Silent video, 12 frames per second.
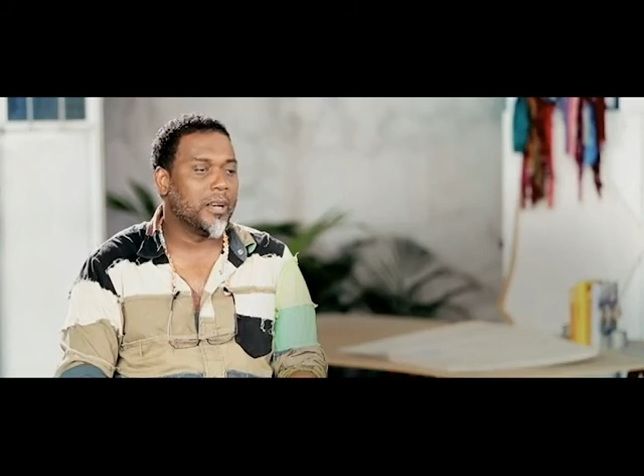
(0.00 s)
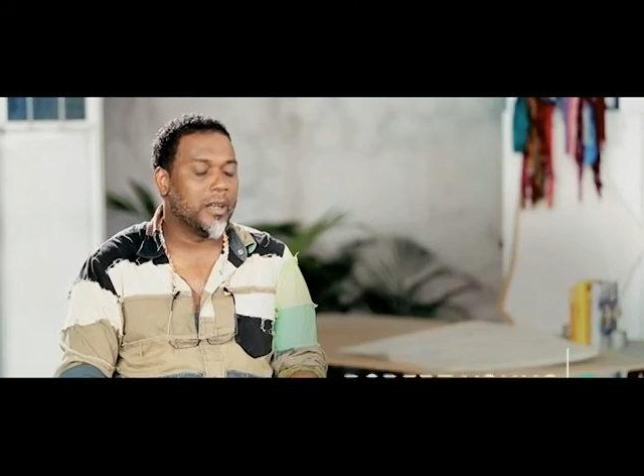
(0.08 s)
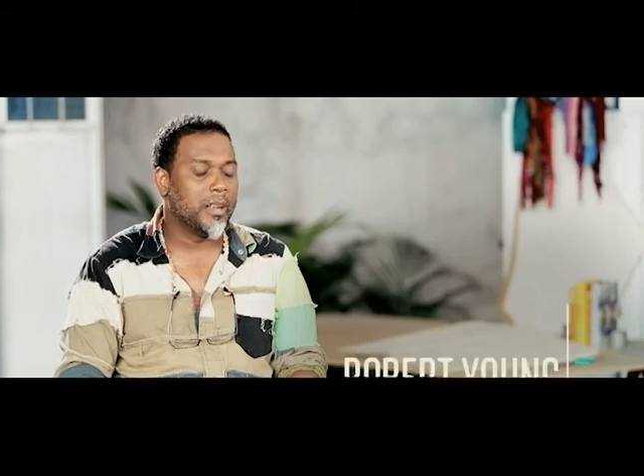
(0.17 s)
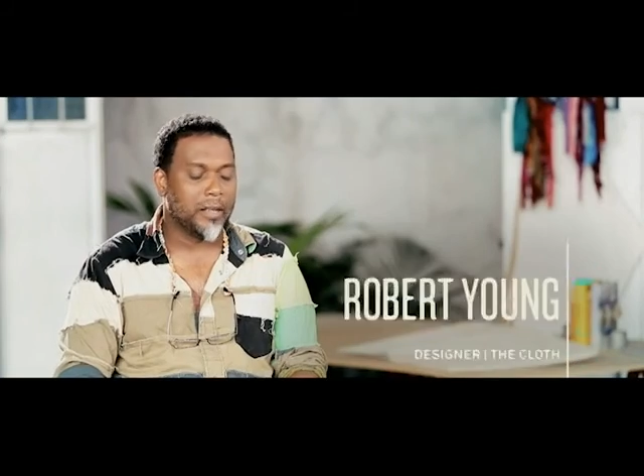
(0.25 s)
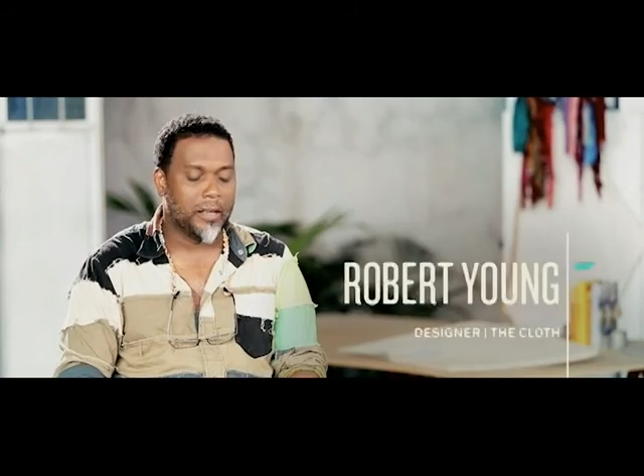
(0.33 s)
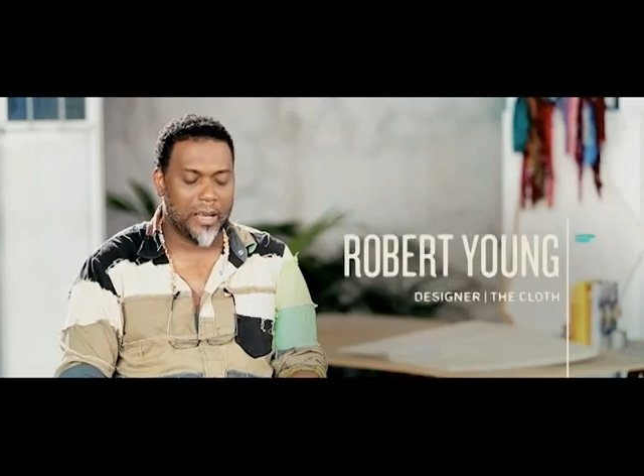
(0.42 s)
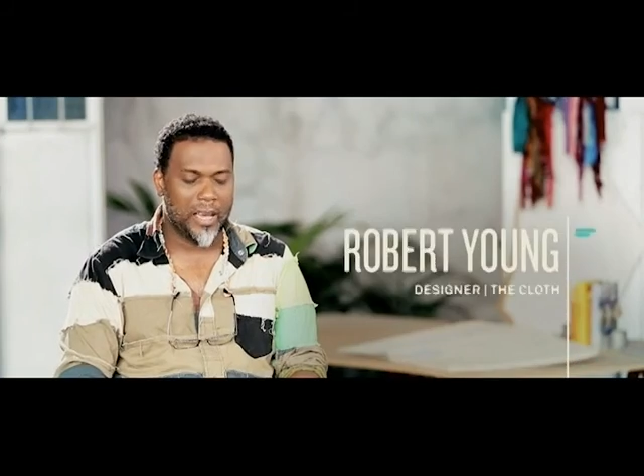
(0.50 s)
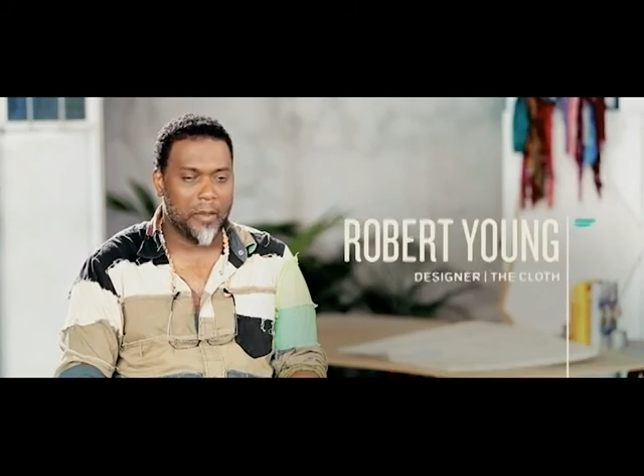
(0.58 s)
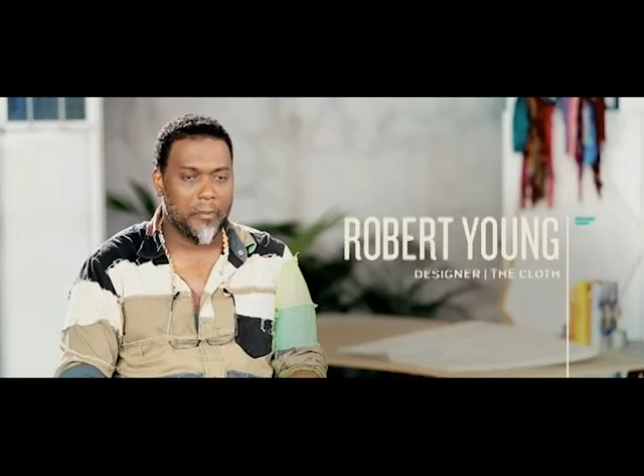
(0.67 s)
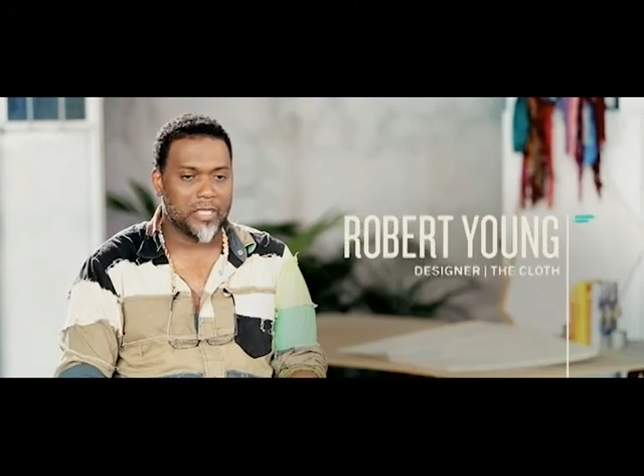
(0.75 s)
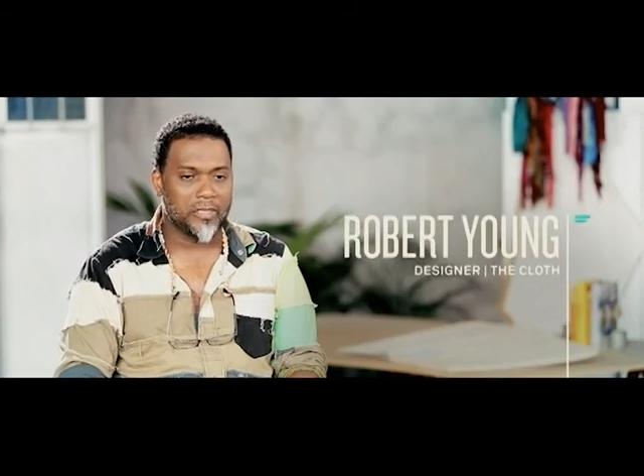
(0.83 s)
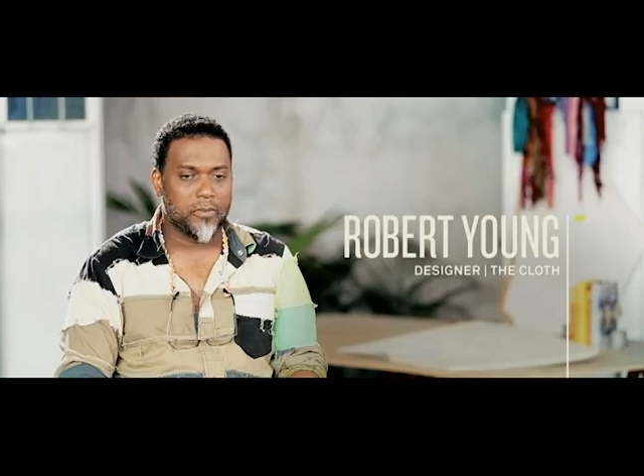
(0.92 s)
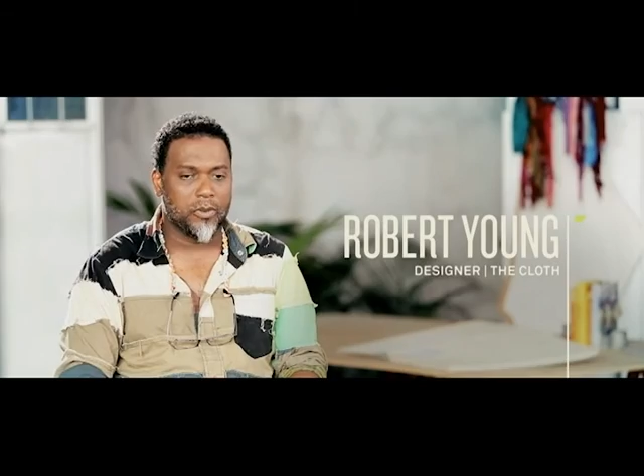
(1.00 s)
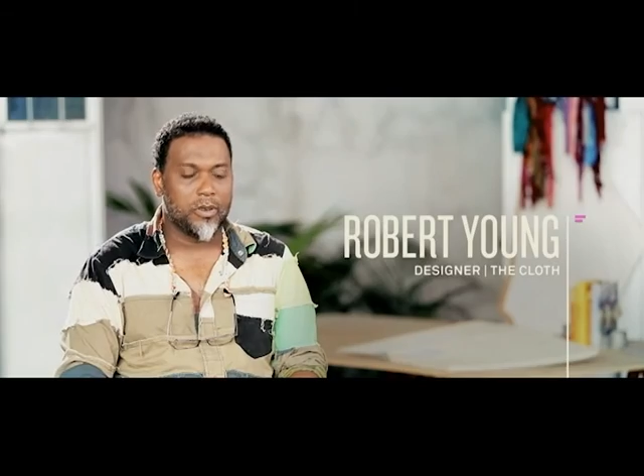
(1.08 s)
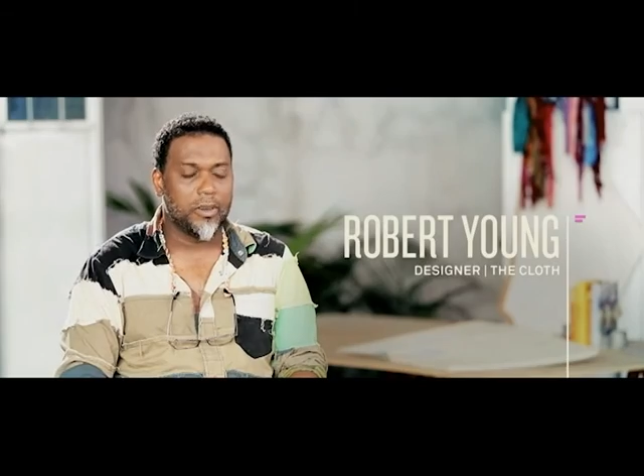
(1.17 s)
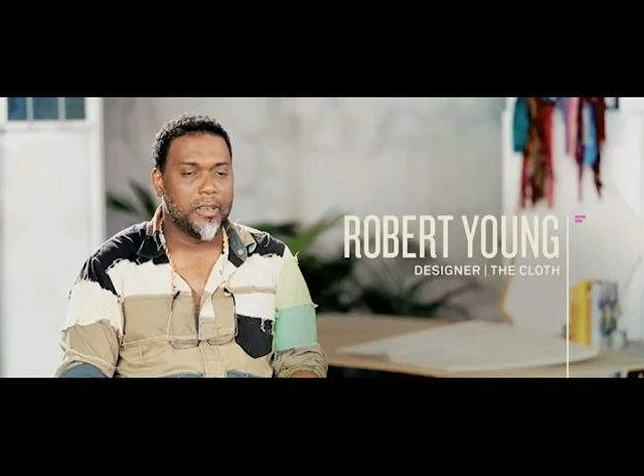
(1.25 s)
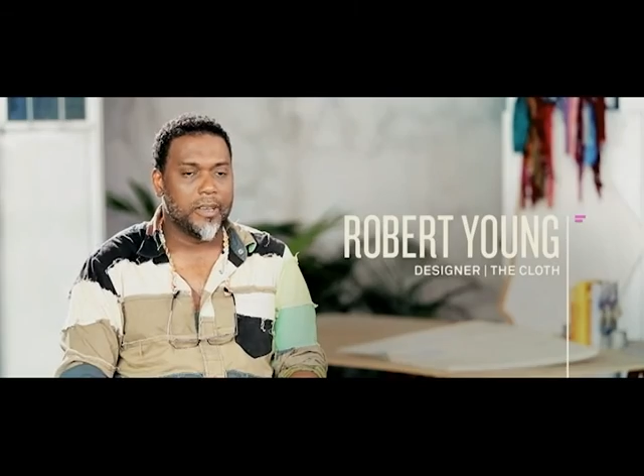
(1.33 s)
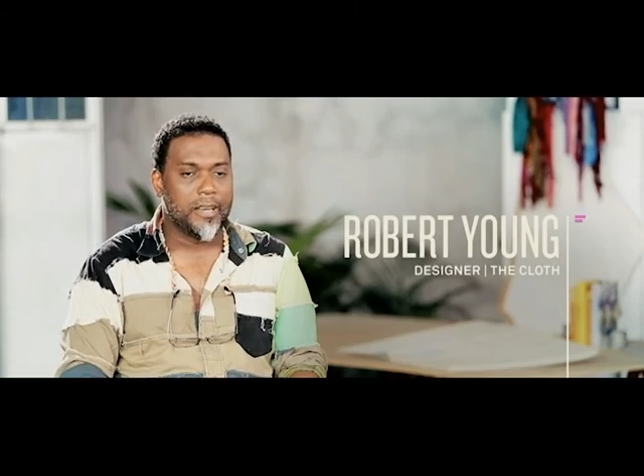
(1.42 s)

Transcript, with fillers: with the plans and staged a